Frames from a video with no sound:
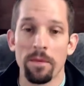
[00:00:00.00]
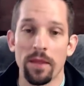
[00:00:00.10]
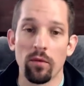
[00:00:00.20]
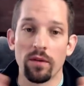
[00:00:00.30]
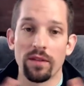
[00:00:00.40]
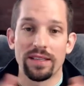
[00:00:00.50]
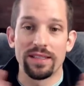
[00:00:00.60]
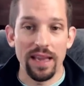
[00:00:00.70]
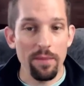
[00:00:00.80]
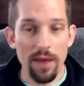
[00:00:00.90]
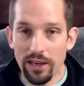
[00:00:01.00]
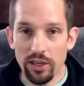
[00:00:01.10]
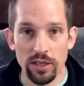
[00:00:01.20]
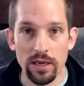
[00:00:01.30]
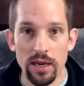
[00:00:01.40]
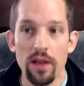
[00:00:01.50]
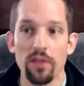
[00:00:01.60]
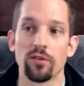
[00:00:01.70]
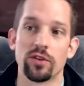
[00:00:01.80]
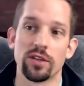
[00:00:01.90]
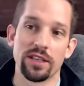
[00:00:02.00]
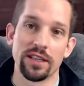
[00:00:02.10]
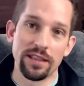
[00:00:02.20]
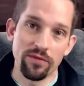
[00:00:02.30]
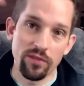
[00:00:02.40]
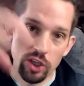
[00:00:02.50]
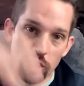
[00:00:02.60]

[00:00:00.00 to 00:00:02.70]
They run the same engine. There's just a different